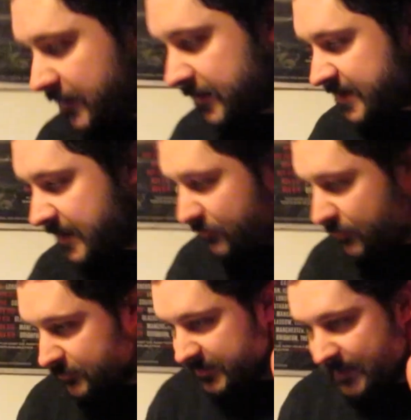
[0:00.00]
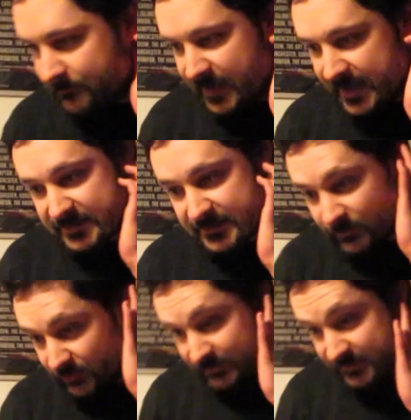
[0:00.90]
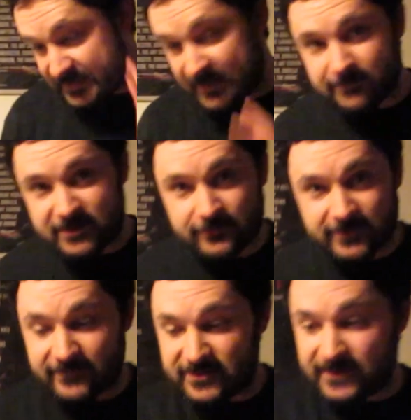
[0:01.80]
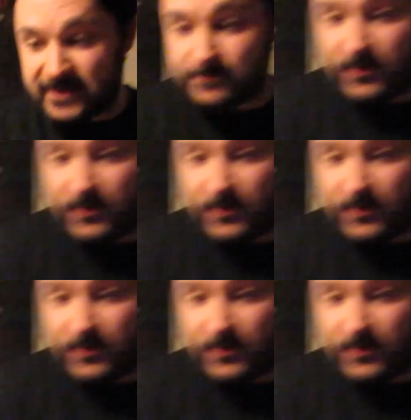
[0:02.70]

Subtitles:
unassembled and unbased and whatnot stuff, which all lives in this